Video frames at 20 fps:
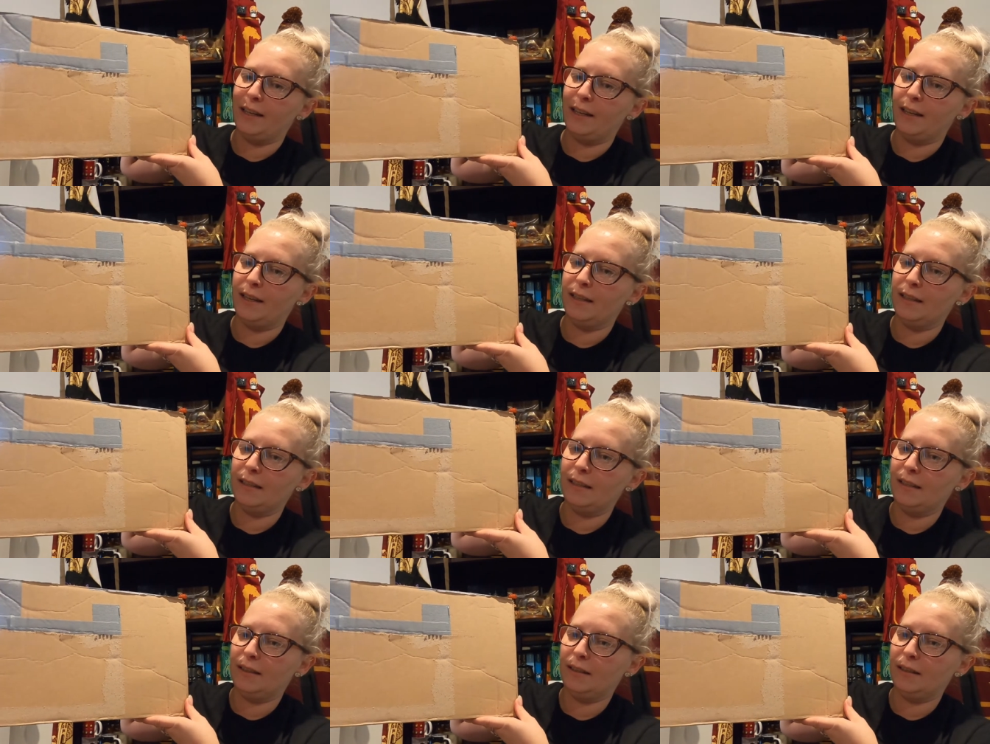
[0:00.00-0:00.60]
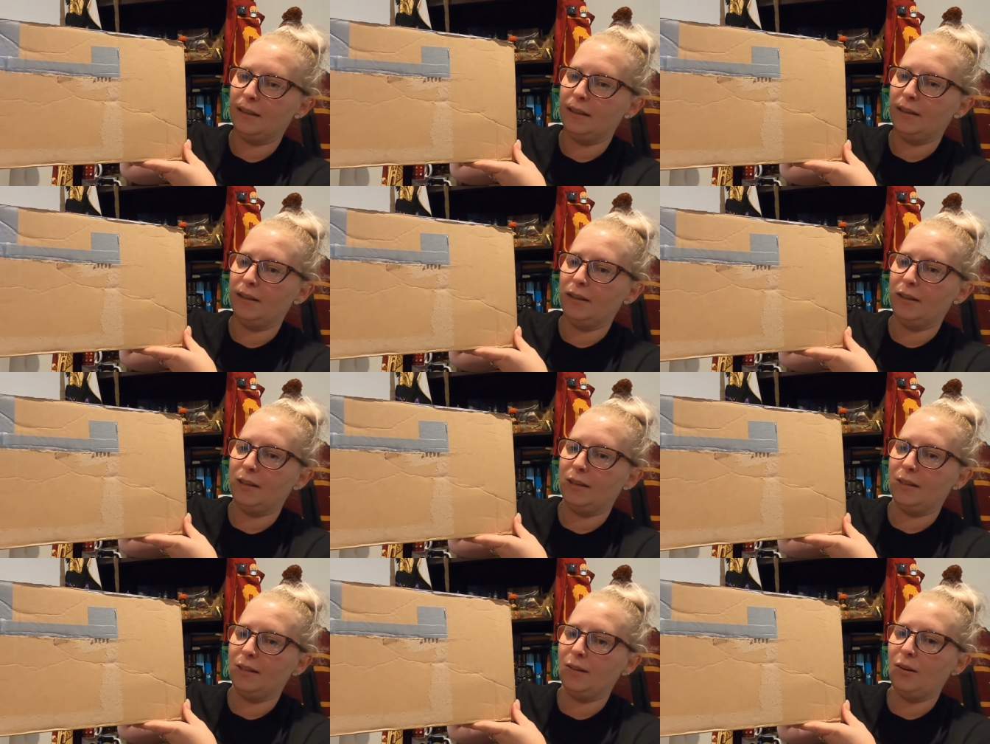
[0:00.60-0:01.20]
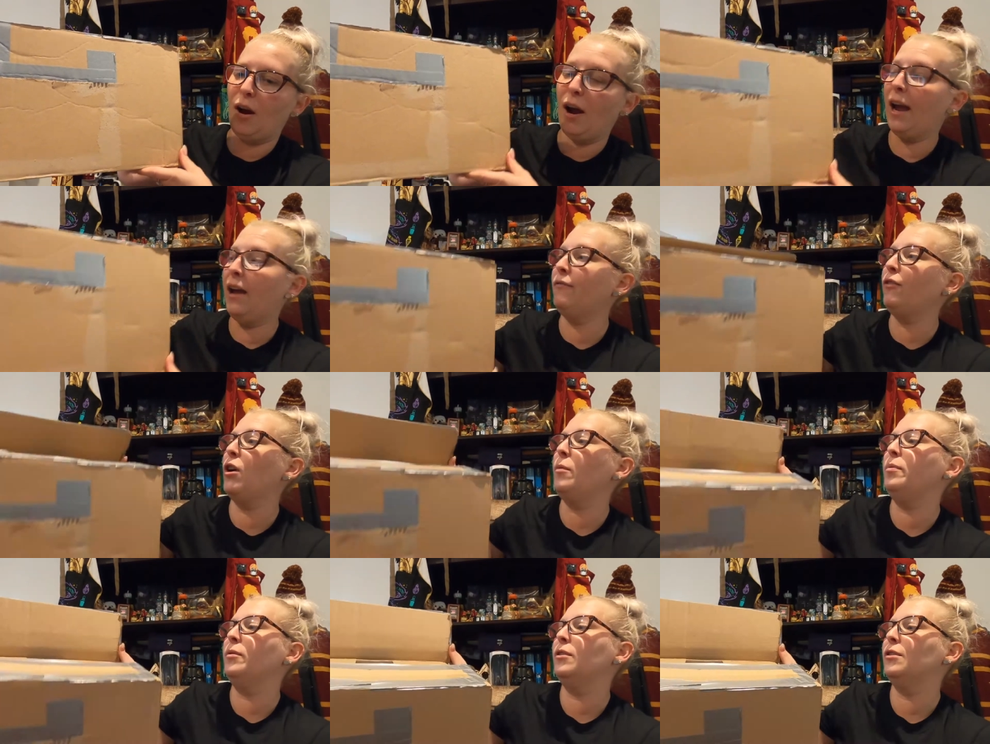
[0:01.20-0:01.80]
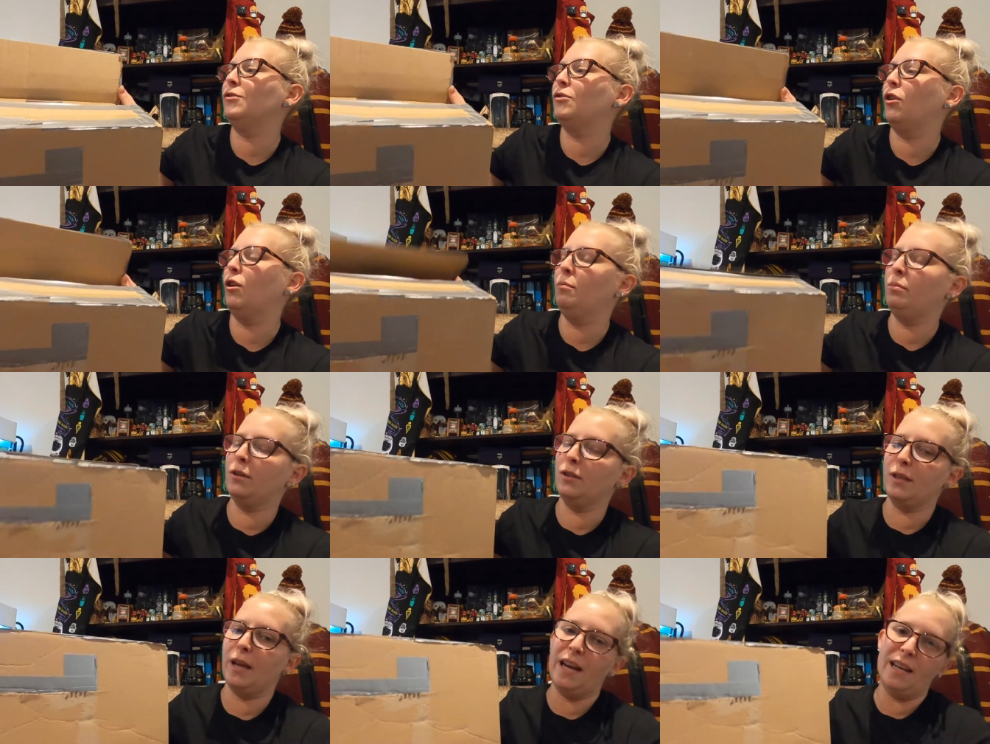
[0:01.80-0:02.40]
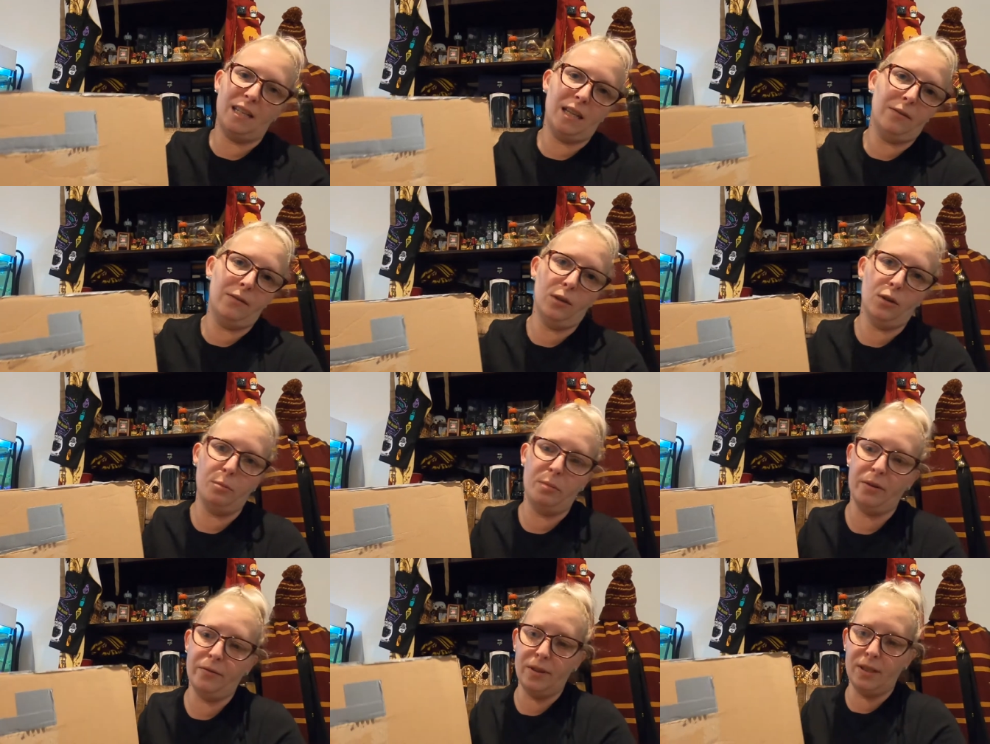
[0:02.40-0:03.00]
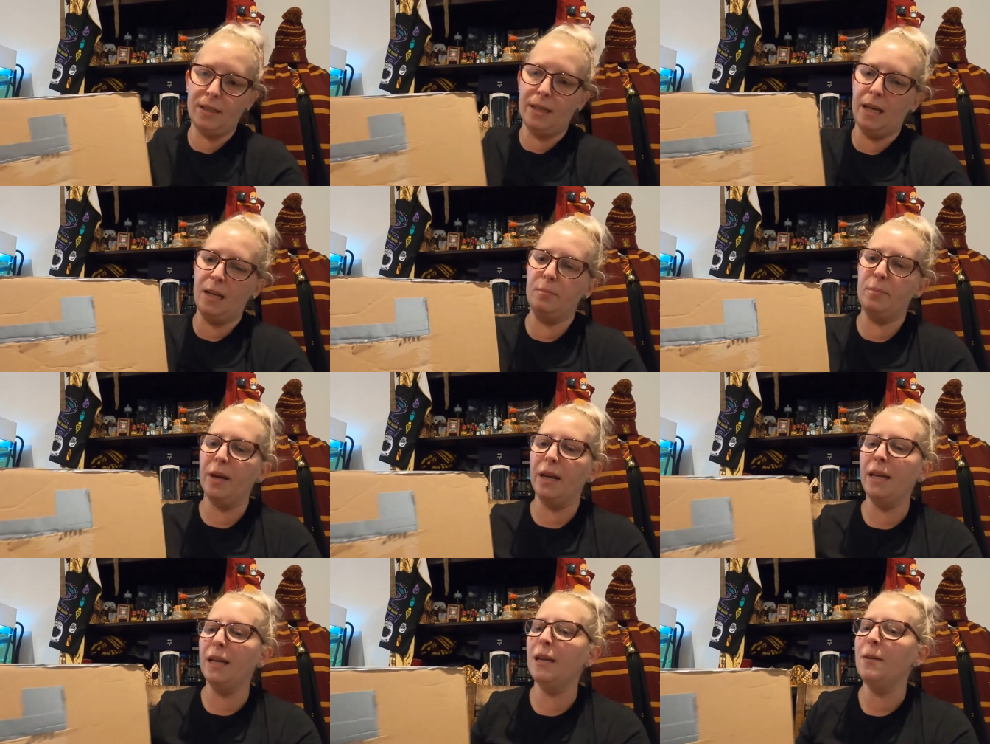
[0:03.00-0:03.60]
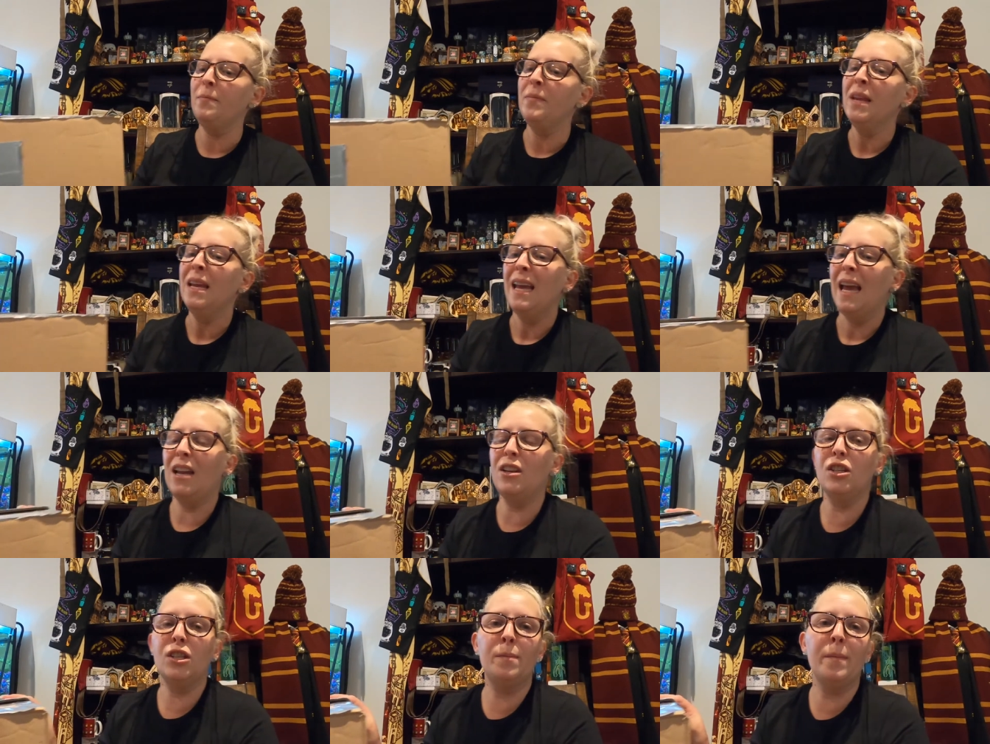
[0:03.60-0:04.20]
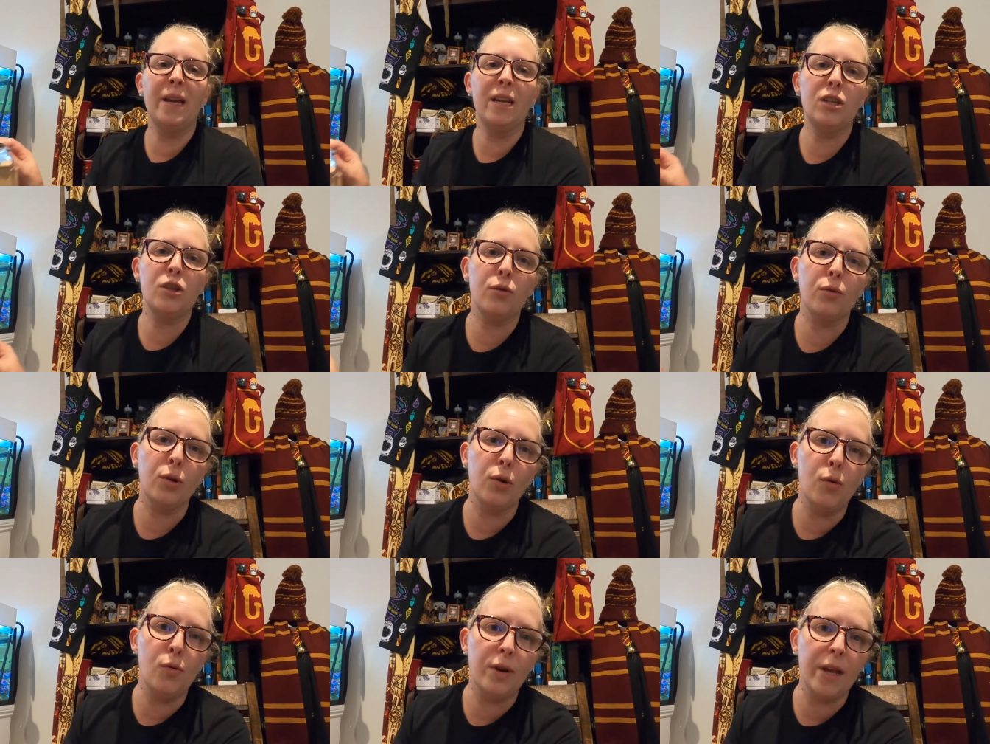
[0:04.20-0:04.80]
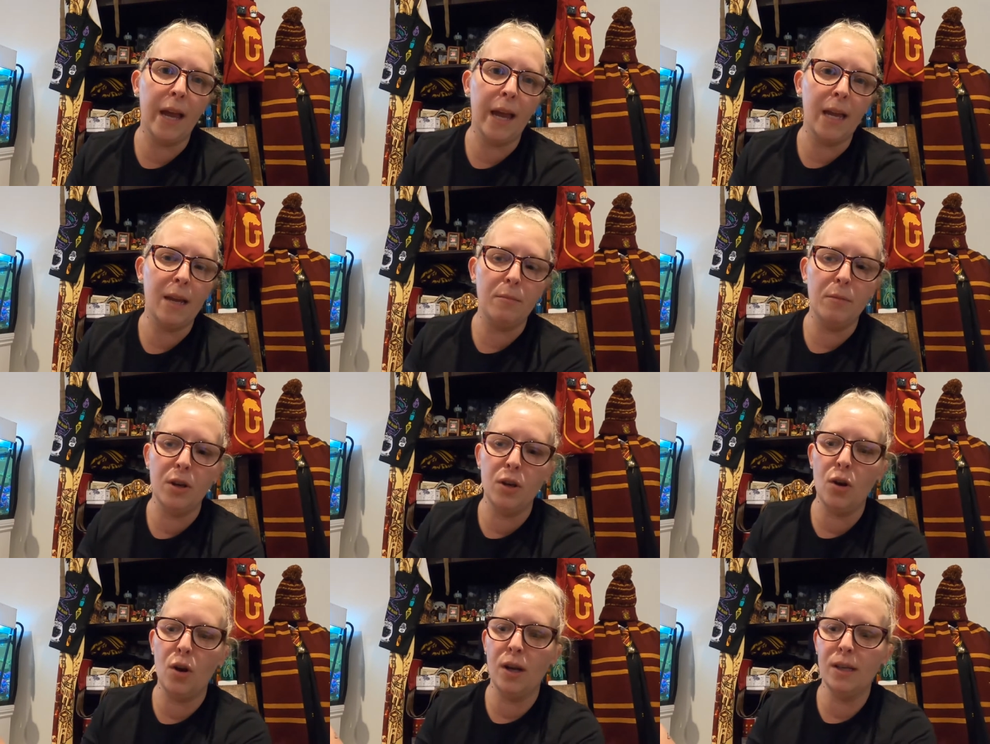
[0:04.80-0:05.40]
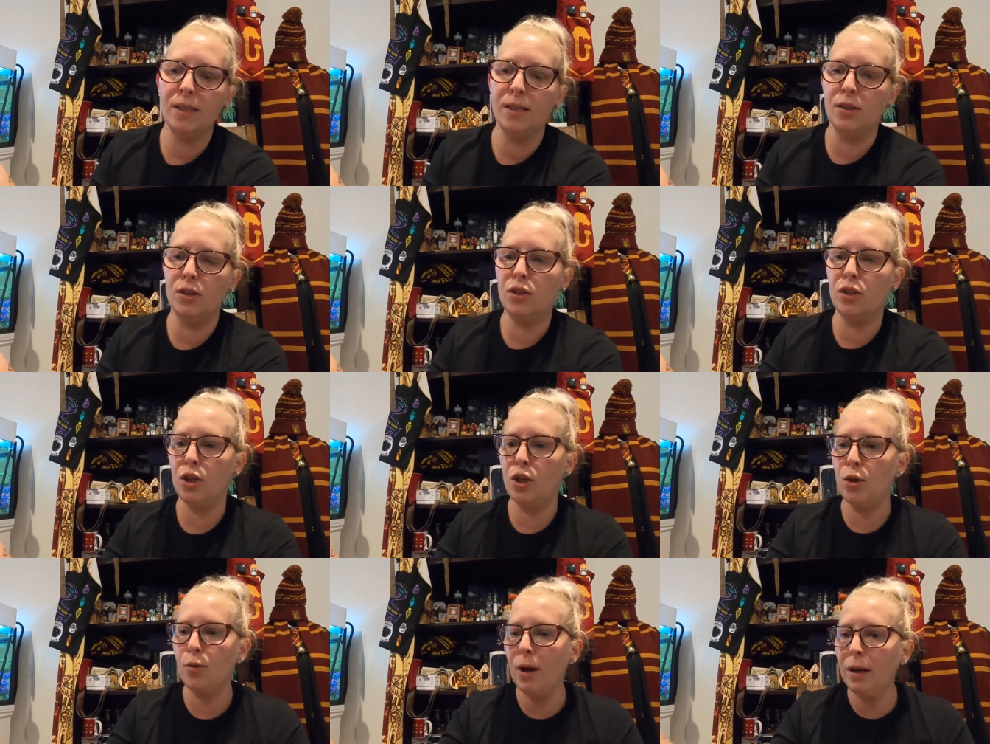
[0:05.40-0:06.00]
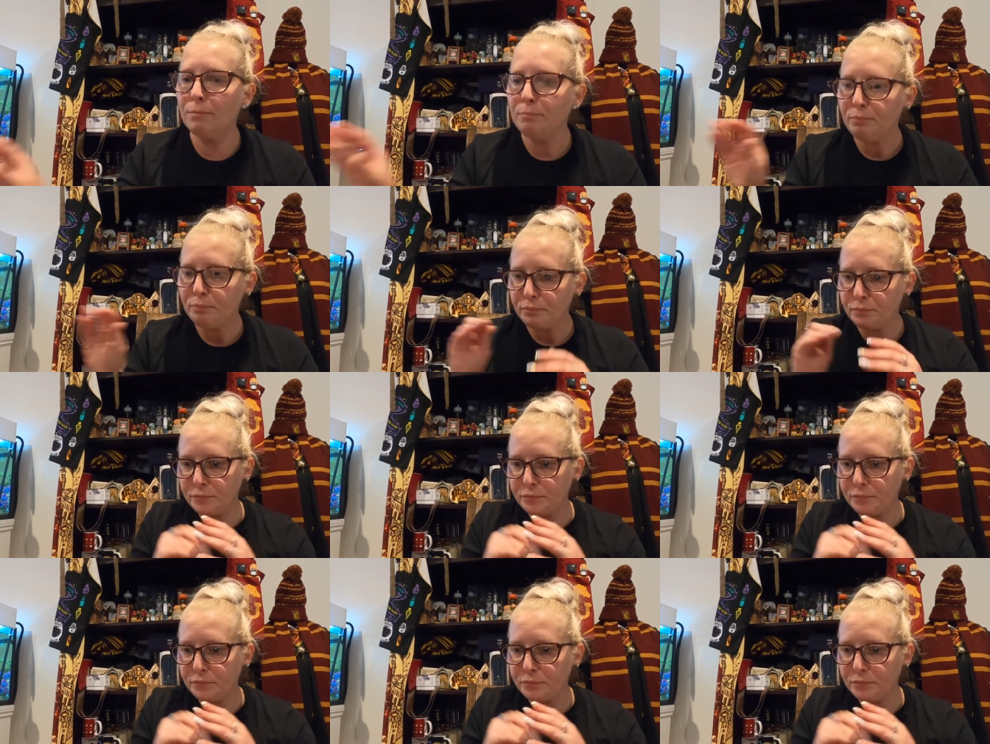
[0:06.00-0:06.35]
it uh, I have opened the top because I had to have a little bit of a sneak peek and just make sure it all came in nice and secure.